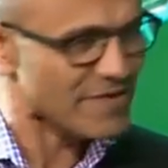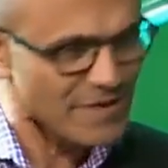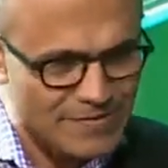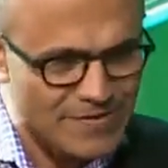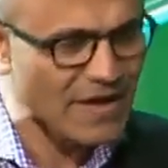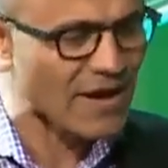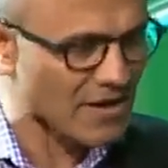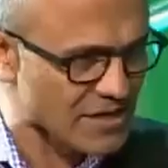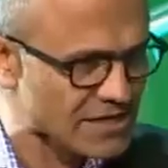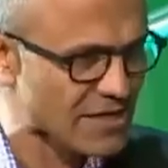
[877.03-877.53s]
And
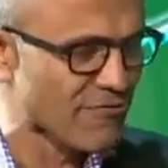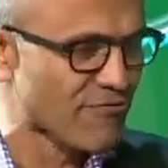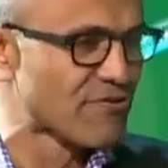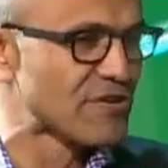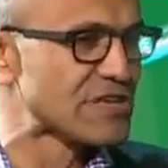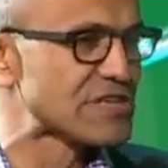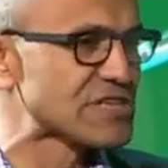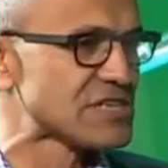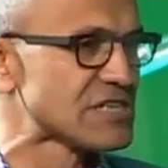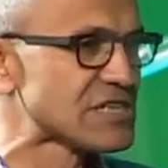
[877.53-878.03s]
there are
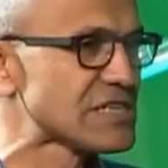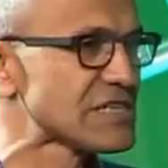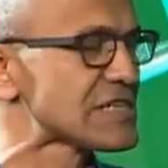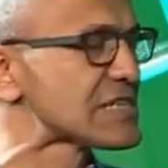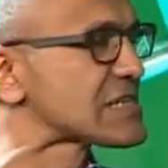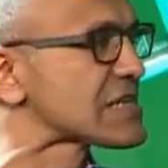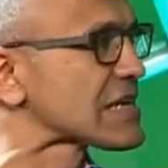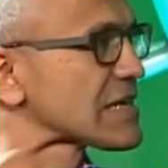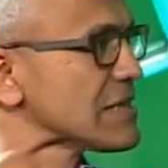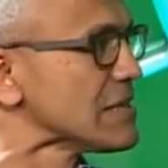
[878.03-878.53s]
different
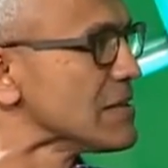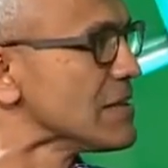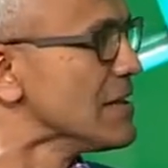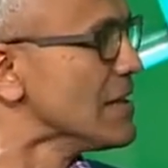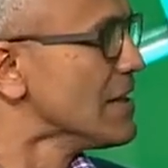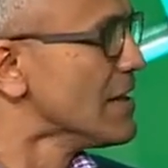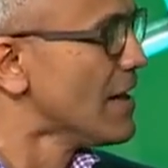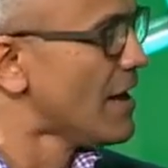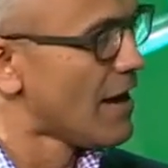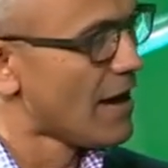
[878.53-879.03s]
statistical
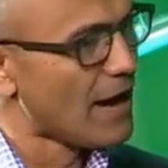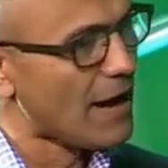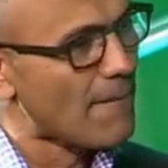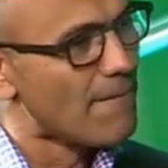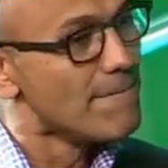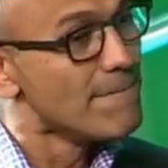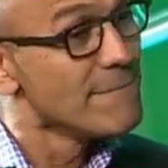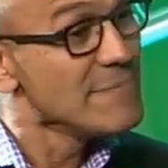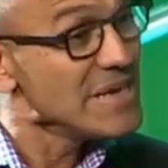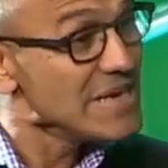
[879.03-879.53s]

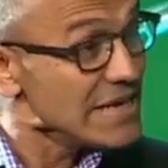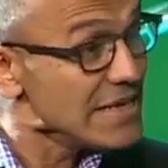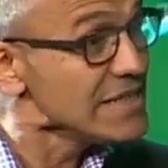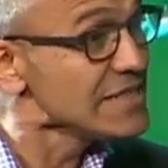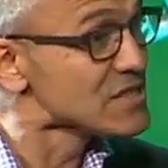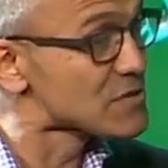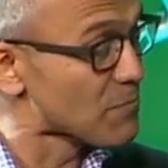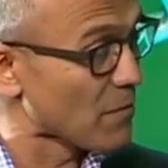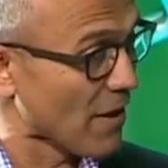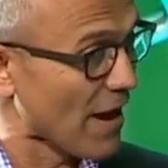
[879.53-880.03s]

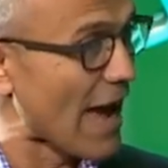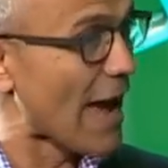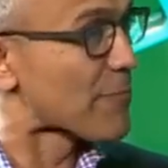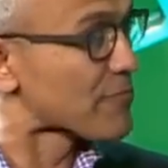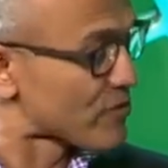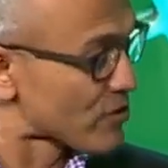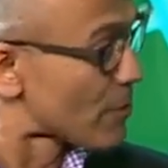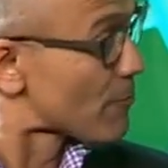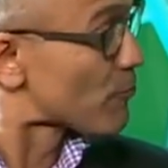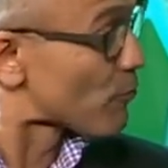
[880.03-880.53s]
means
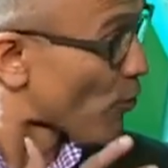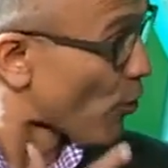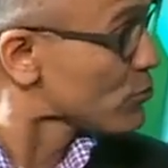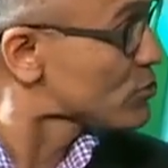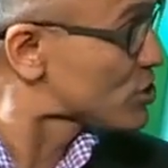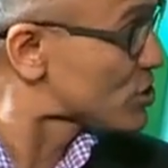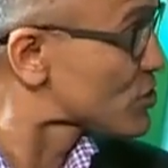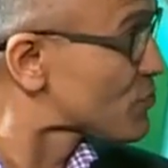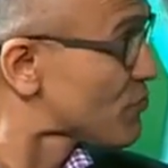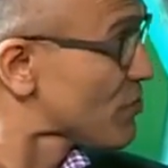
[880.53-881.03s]
perhaps and
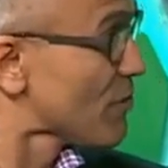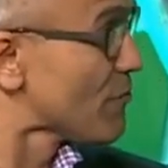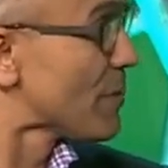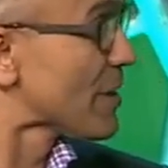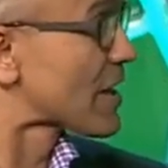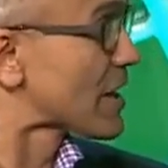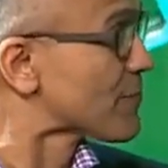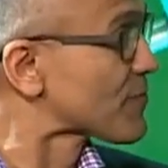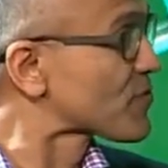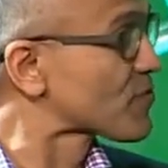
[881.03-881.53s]
approaches we have
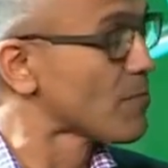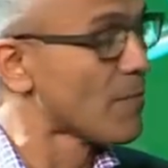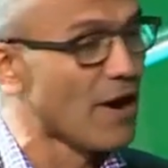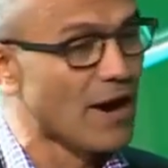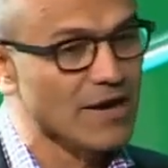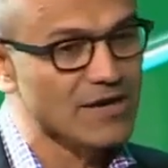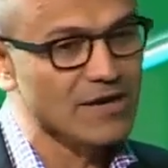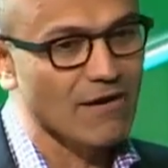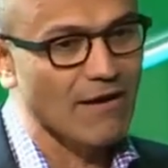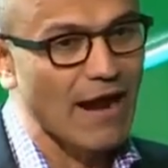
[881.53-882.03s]
become
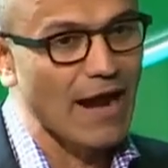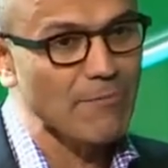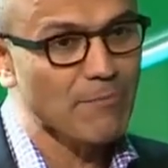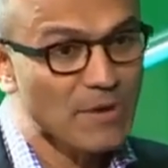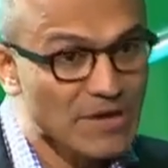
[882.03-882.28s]
smarter at,